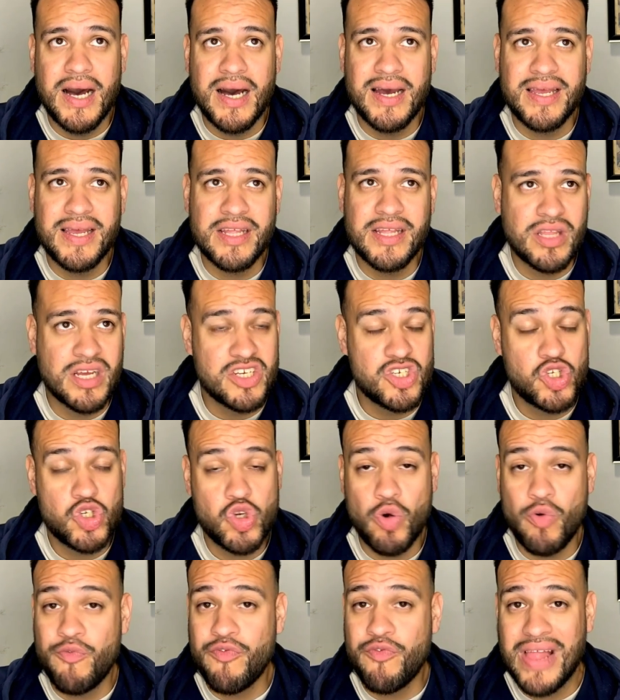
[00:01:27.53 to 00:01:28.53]
He does
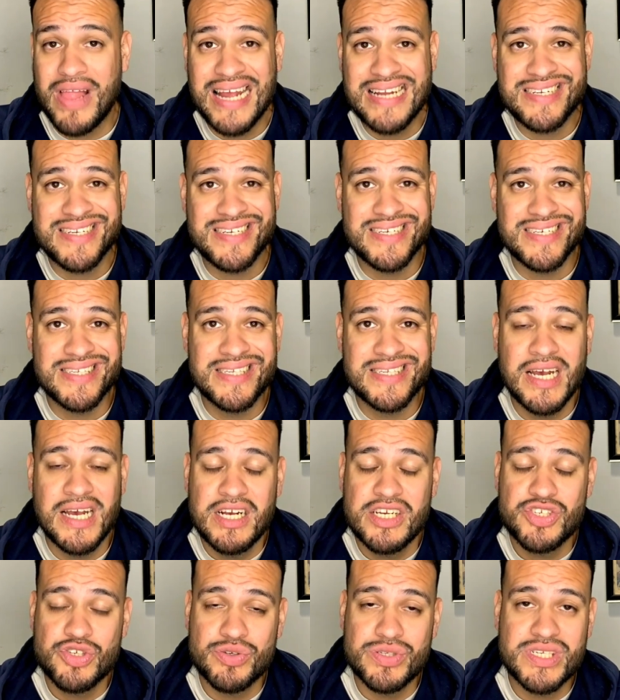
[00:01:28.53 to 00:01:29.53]
show flashes.
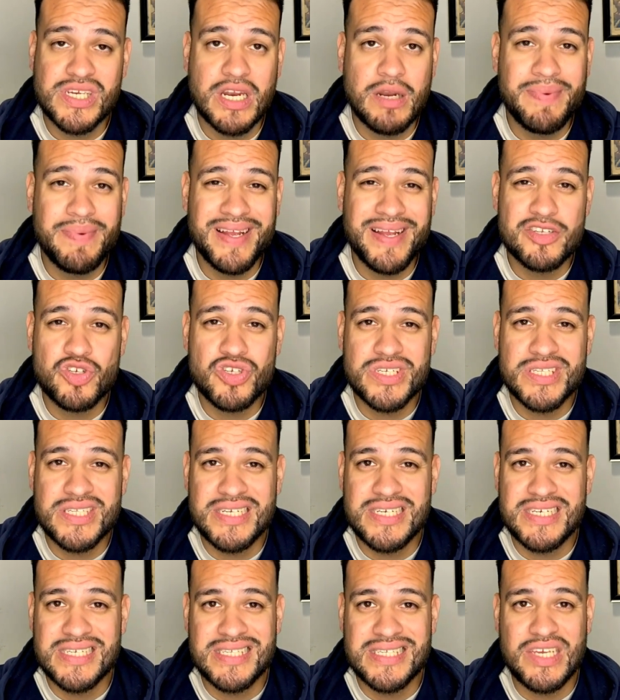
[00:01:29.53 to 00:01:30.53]
So it's going to be
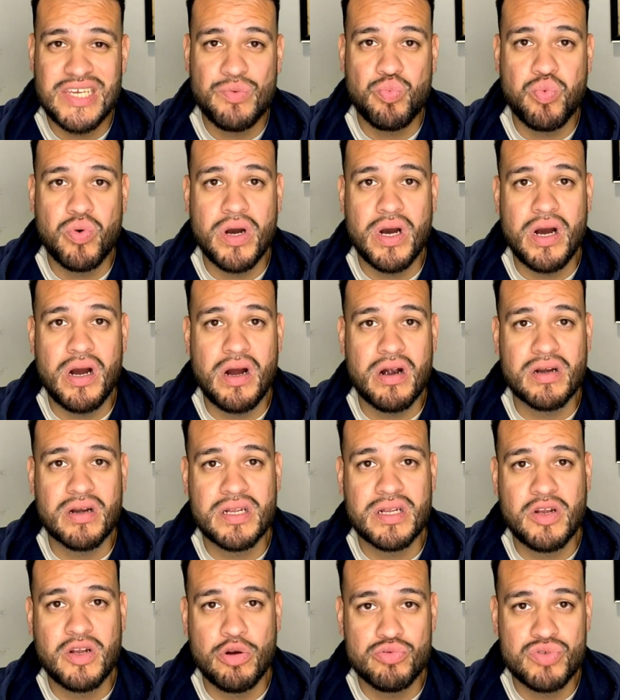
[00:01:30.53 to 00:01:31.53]
interesting to see what our
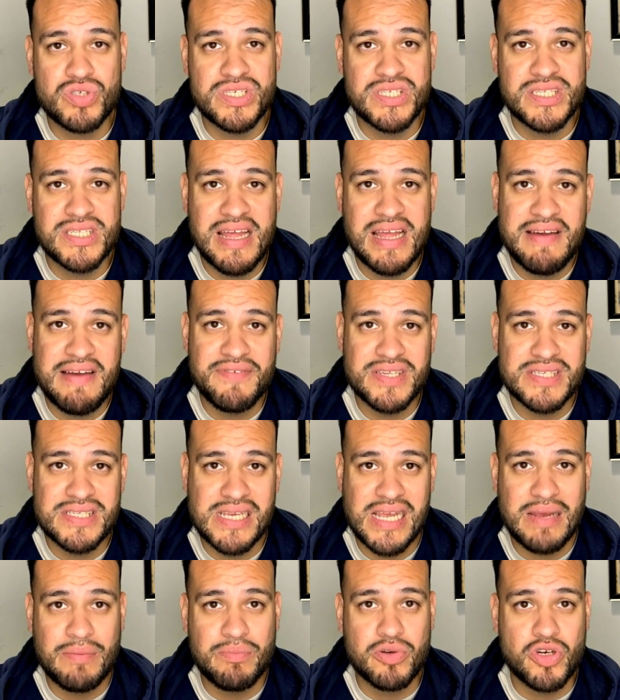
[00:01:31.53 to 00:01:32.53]
coaching staff is
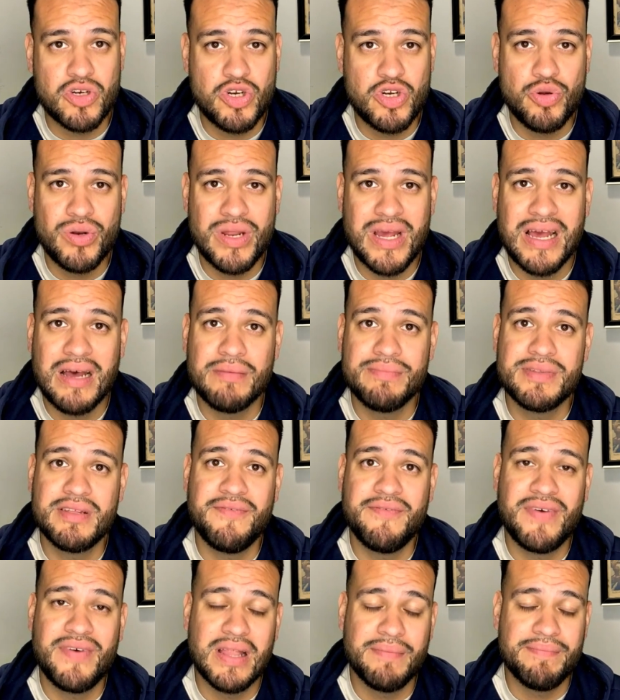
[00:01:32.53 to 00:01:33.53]
able to do to help
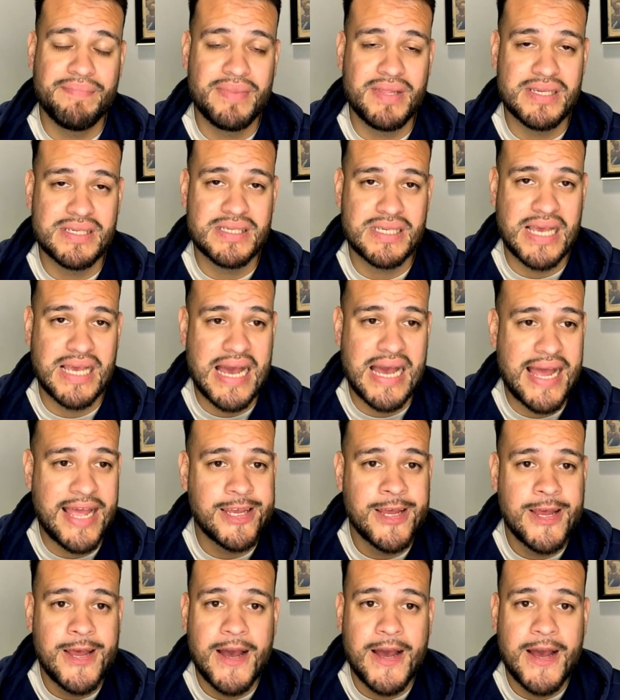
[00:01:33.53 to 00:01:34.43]
develop this guy